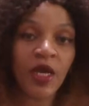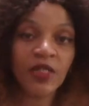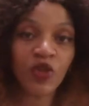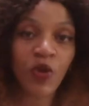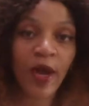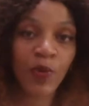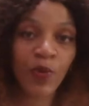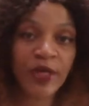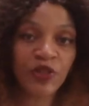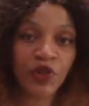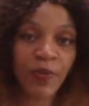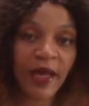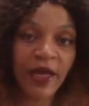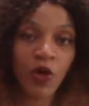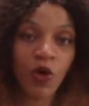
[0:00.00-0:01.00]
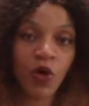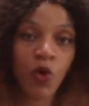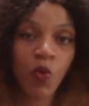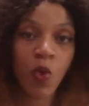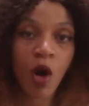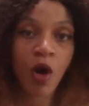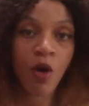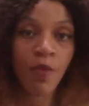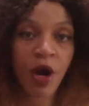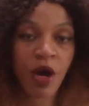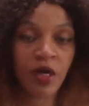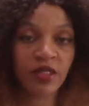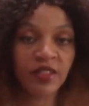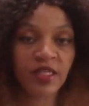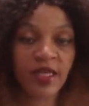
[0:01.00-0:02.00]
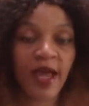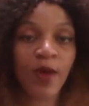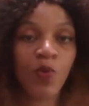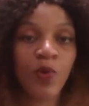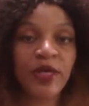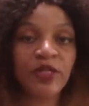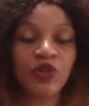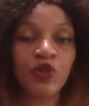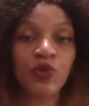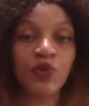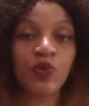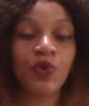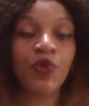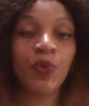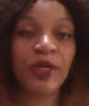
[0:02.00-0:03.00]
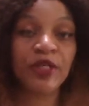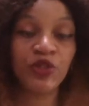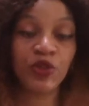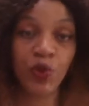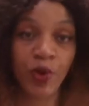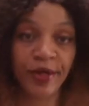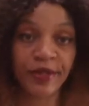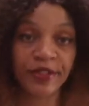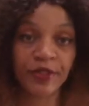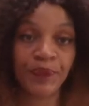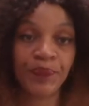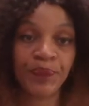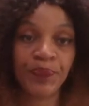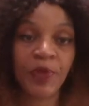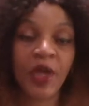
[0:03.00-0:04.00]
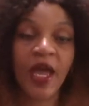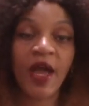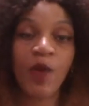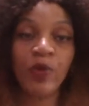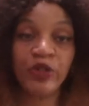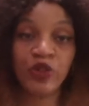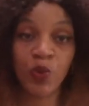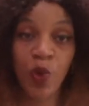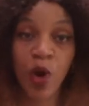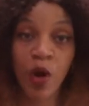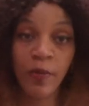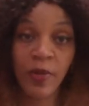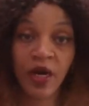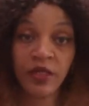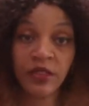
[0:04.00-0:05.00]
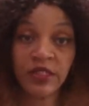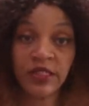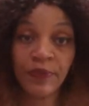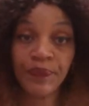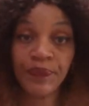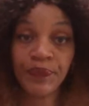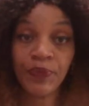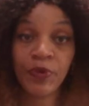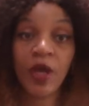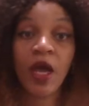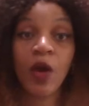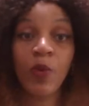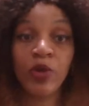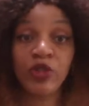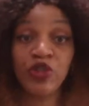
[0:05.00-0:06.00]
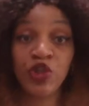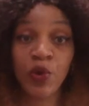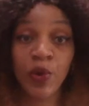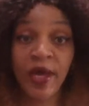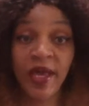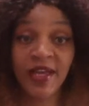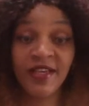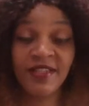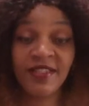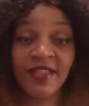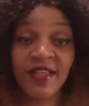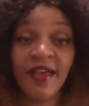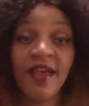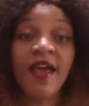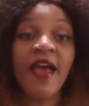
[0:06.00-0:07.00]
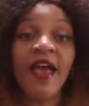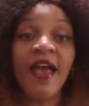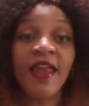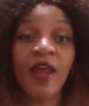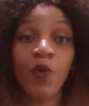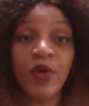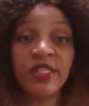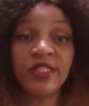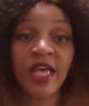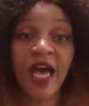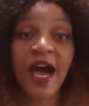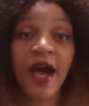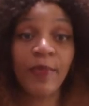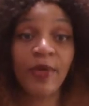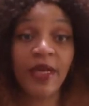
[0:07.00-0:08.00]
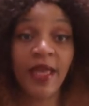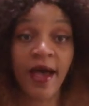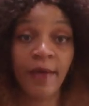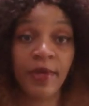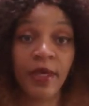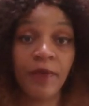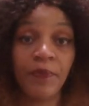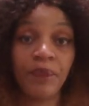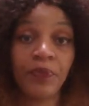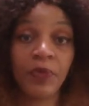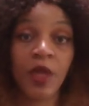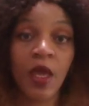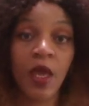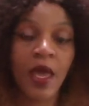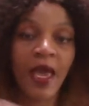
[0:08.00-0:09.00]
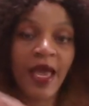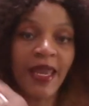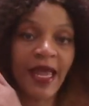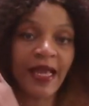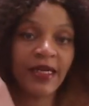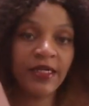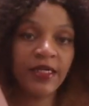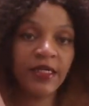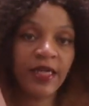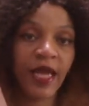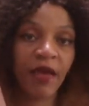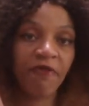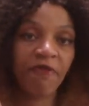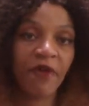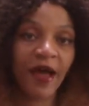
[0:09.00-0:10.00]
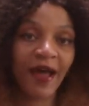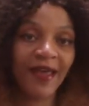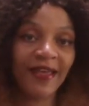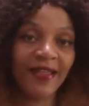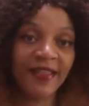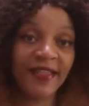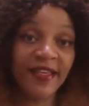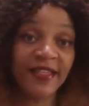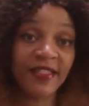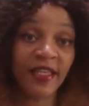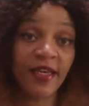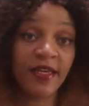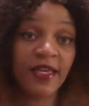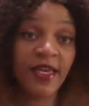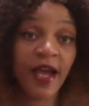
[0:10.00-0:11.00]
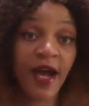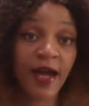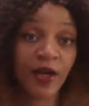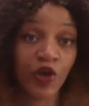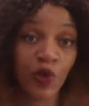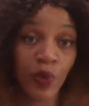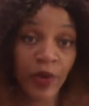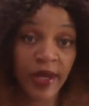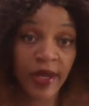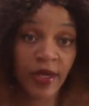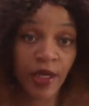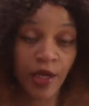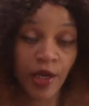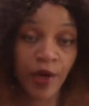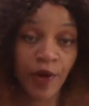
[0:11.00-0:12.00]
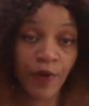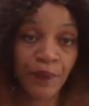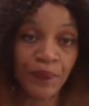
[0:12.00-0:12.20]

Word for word: So I went to my local Walmarts. I went to three stores. I went to Walmart's, I went to JoAnn's, and I went to Hobby Lobby. And I could not find this neon green here.